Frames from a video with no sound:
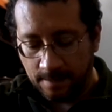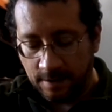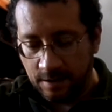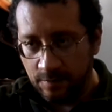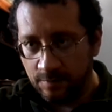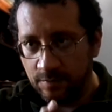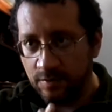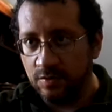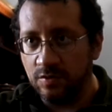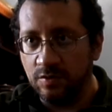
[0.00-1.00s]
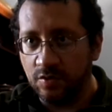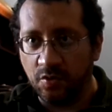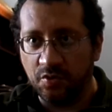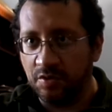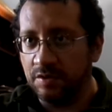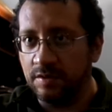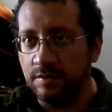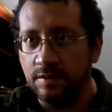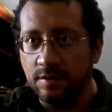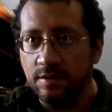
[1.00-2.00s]
And you throw
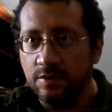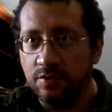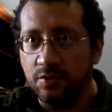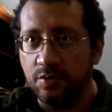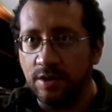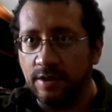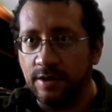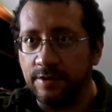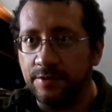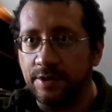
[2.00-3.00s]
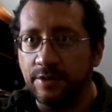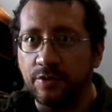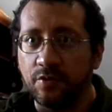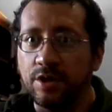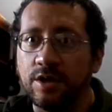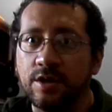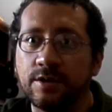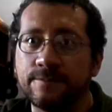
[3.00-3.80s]
through the 3